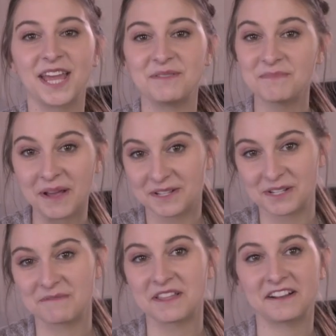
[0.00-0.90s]
In
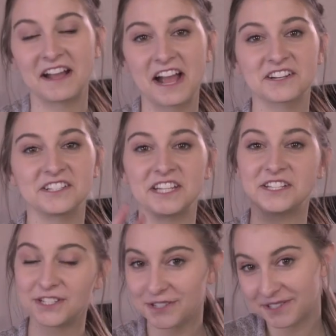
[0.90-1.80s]
Belgium, there are actually
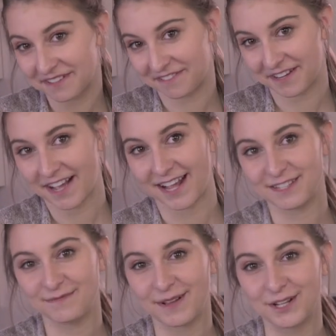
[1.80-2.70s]
two different
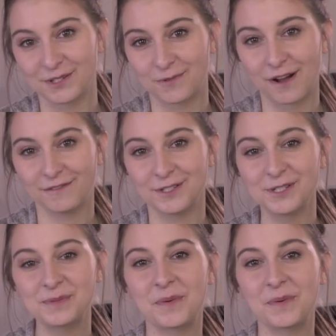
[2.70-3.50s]
kinds of Belgian waffles,